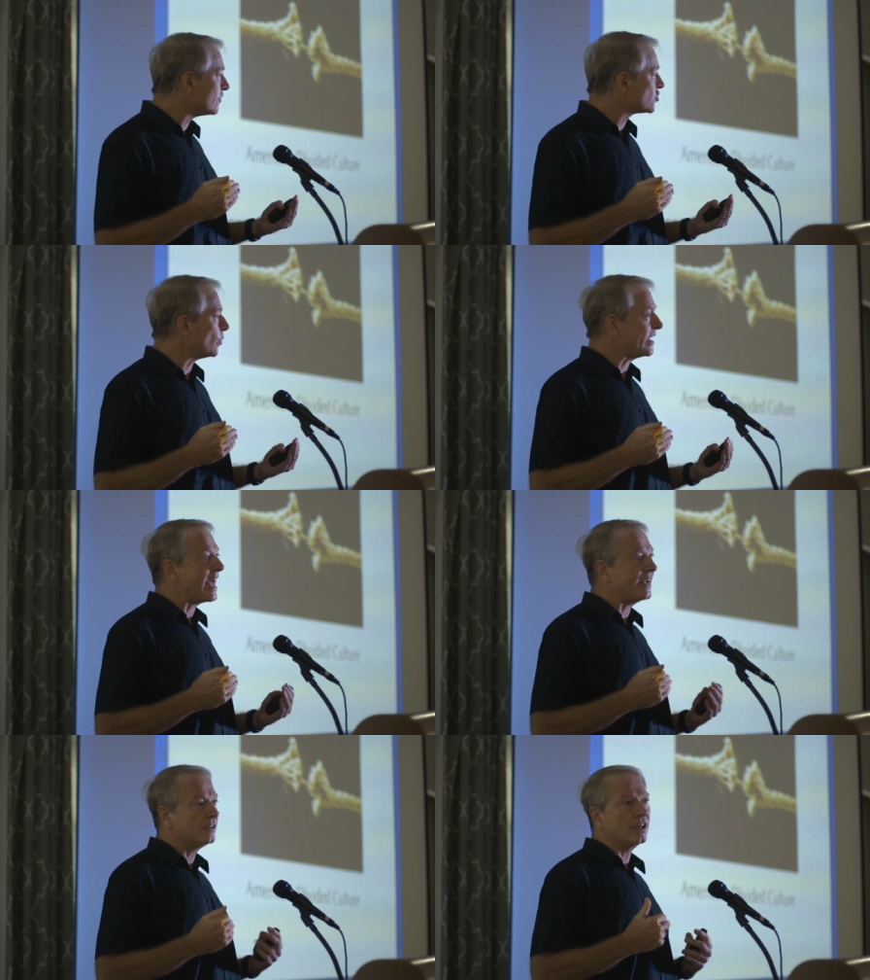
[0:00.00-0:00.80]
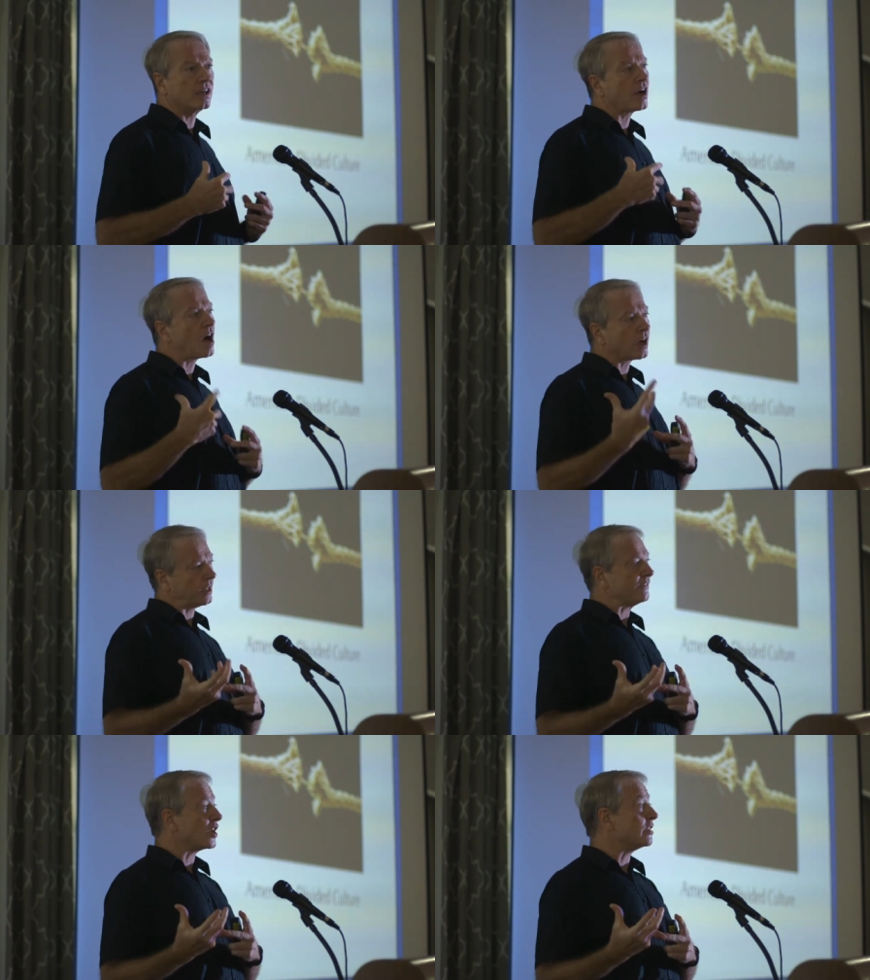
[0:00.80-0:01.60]
So we had uh,
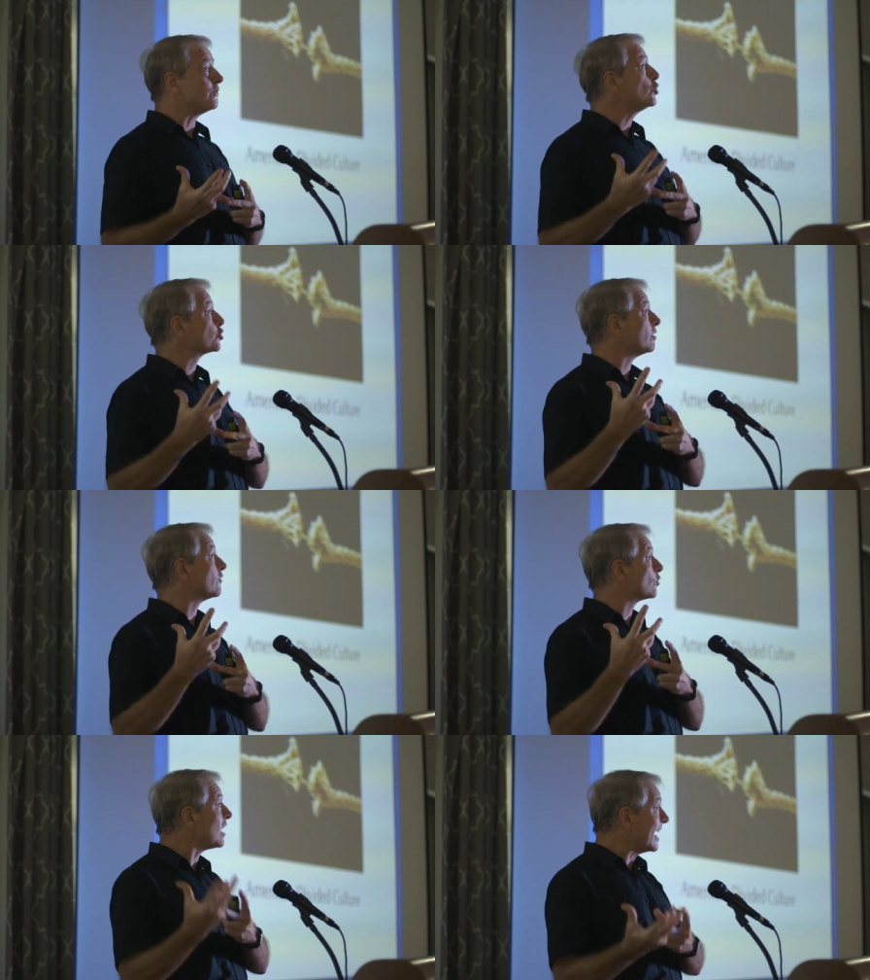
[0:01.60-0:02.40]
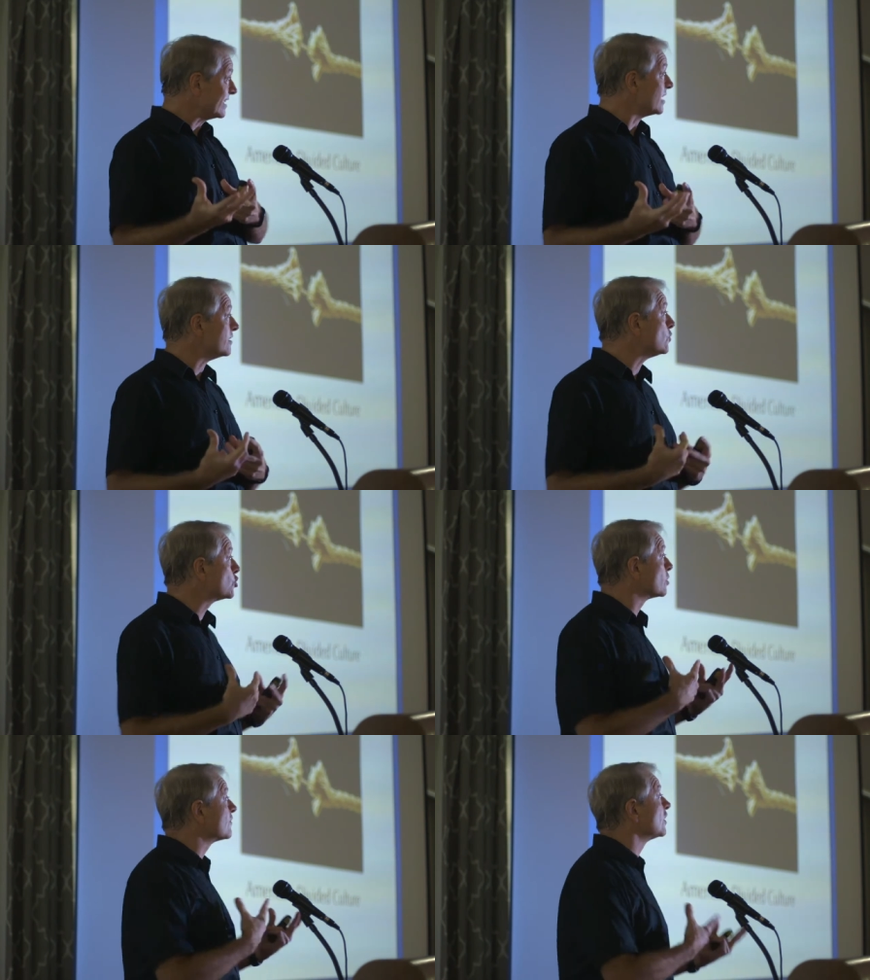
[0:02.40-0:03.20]
conclaves on the future of the right and the
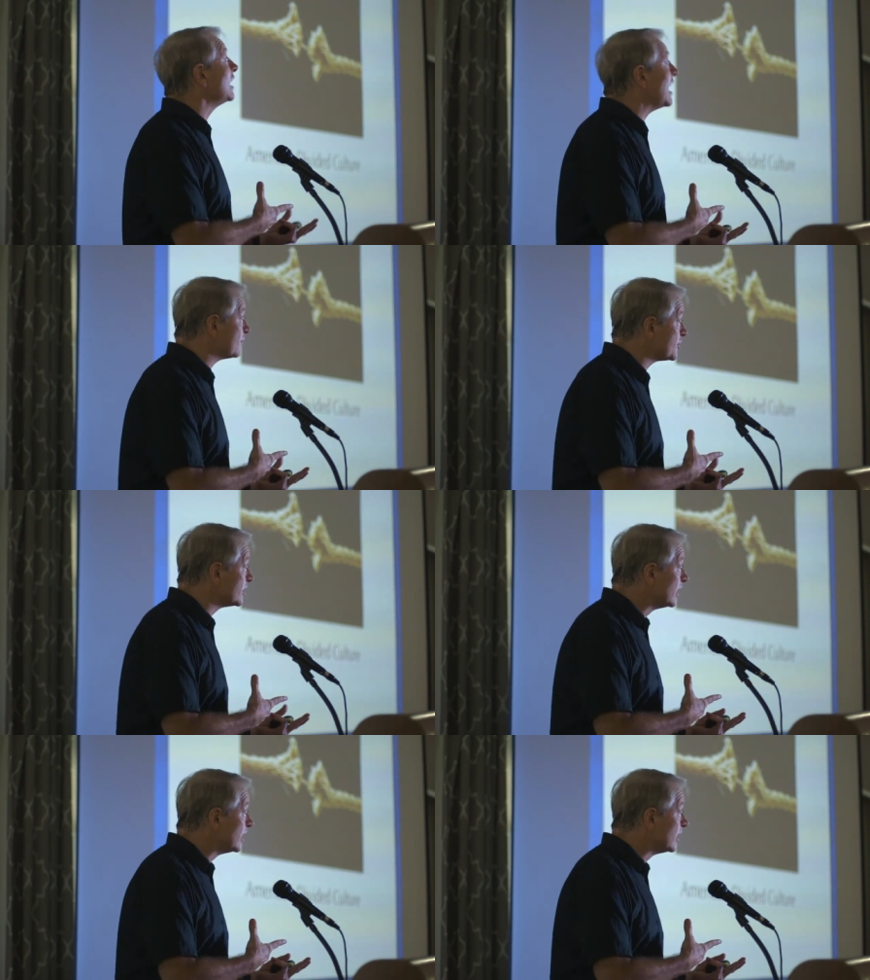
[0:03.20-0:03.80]
future of the left